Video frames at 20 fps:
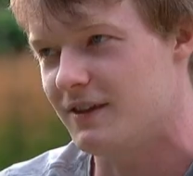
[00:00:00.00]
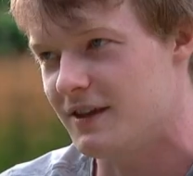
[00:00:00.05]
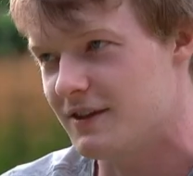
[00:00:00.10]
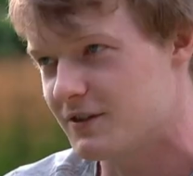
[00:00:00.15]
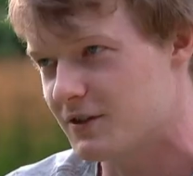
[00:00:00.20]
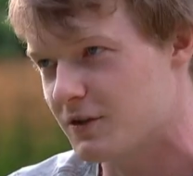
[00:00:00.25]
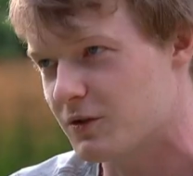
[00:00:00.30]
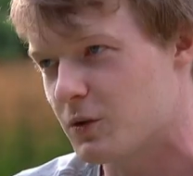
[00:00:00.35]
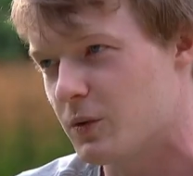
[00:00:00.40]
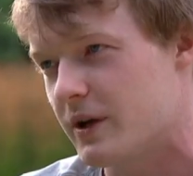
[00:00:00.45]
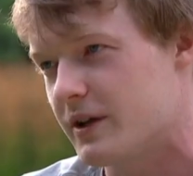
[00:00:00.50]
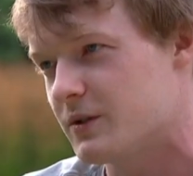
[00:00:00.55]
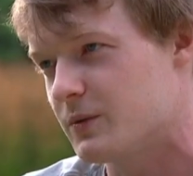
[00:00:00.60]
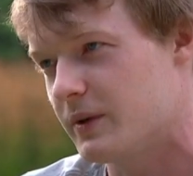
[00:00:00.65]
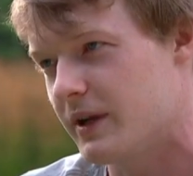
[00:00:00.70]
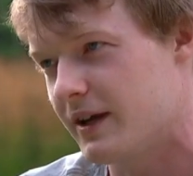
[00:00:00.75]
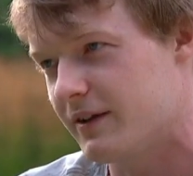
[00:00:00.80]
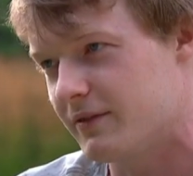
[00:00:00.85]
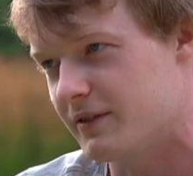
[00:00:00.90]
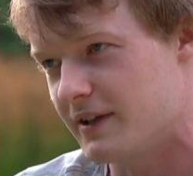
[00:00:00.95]
These earthquakes
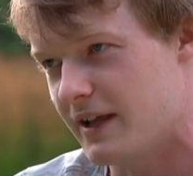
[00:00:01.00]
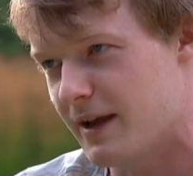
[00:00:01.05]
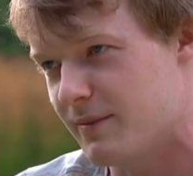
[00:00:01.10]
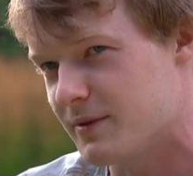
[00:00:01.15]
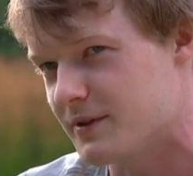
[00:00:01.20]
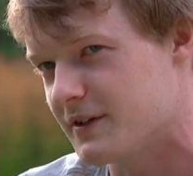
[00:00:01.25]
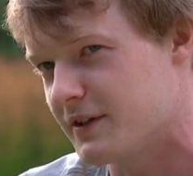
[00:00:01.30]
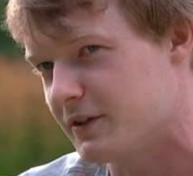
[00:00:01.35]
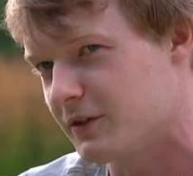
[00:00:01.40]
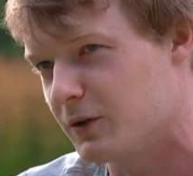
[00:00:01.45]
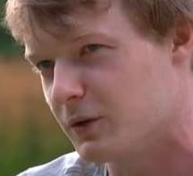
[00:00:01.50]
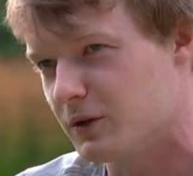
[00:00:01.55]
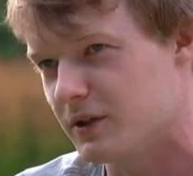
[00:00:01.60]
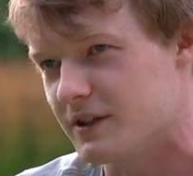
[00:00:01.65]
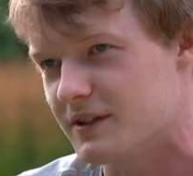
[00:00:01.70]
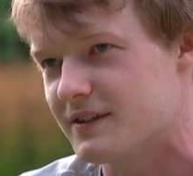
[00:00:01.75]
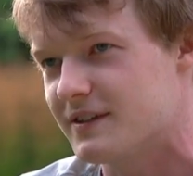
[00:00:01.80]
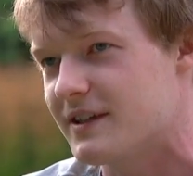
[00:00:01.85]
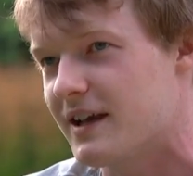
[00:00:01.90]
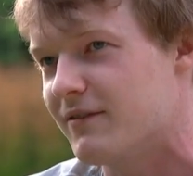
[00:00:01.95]
would have an epicenter
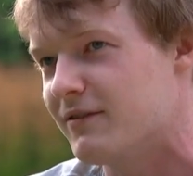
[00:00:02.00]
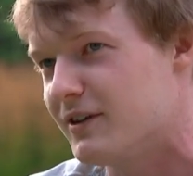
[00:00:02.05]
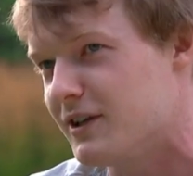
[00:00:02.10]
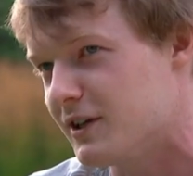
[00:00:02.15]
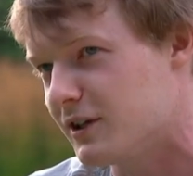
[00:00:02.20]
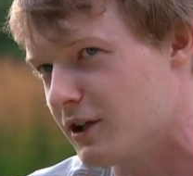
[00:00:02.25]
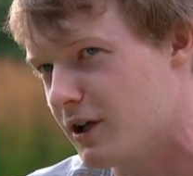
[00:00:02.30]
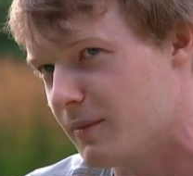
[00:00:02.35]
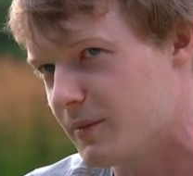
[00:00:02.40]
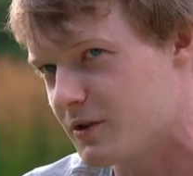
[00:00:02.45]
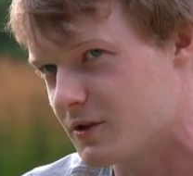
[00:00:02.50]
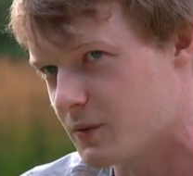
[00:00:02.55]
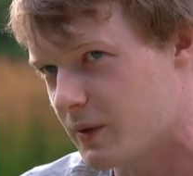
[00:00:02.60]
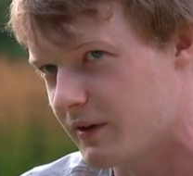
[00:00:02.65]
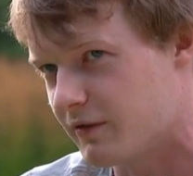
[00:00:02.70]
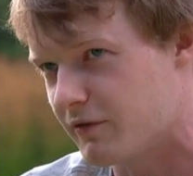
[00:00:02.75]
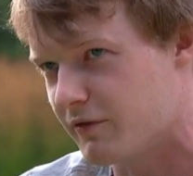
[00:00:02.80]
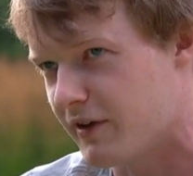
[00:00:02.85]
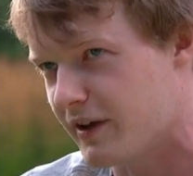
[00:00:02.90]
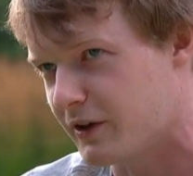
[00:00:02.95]
only 70 kilometers
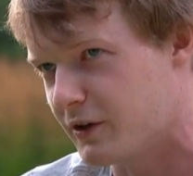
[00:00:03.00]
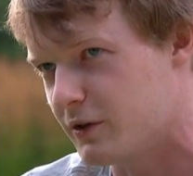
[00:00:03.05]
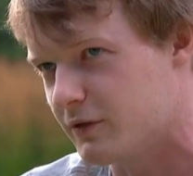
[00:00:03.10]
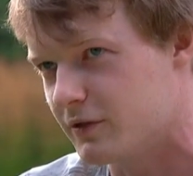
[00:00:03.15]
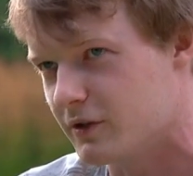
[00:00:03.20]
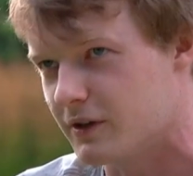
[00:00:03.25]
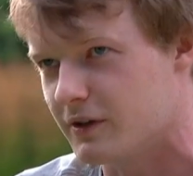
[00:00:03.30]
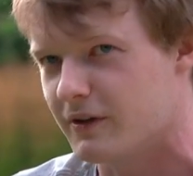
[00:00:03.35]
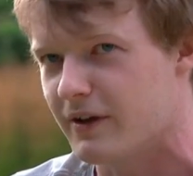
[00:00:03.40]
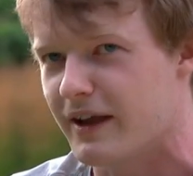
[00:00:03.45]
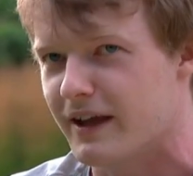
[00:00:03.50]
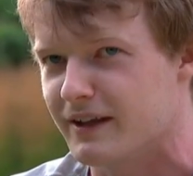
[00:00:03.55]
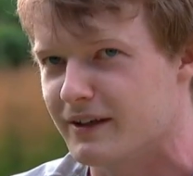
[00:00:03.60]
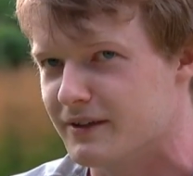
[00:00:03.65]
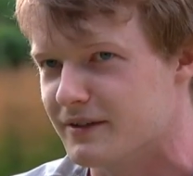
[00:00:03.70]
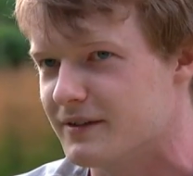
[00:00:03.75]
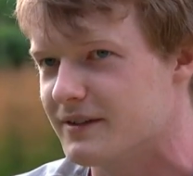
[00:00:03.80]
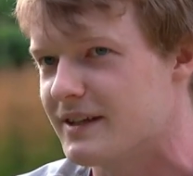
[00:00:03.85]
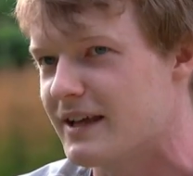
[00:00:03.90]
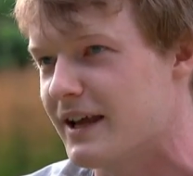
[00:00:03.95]
away from Vancouver
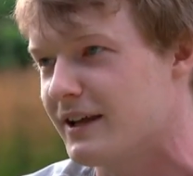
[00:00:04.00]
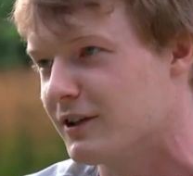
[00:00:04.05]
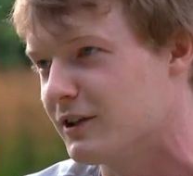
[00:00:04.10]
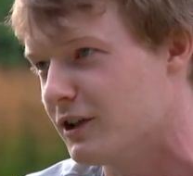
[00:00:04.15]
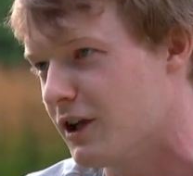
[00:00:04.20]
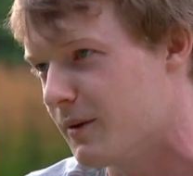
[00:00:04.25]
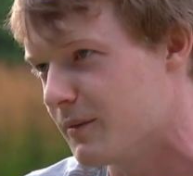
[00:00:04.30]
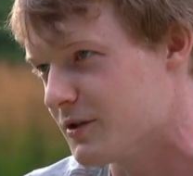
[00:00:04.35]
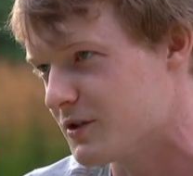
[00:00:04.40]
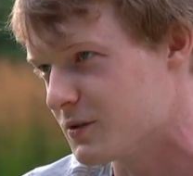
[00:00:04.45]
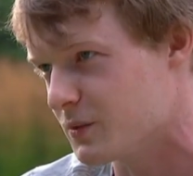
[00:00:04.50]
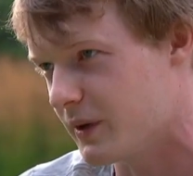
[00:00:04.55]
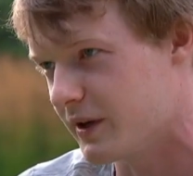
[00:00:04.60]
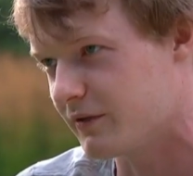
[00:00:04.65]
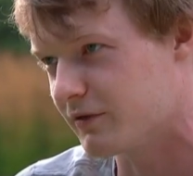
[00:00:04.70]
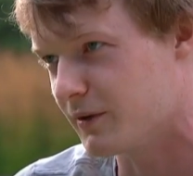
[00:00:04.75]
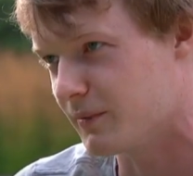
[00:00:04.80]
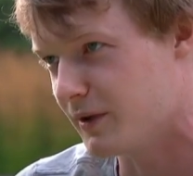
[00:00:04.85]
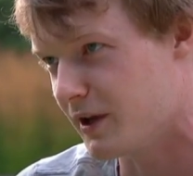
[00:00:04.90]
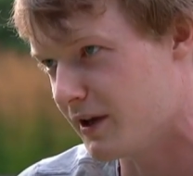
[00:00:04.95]
and 10 kilometers
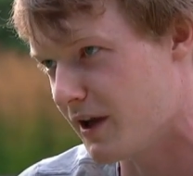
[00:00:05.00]
away from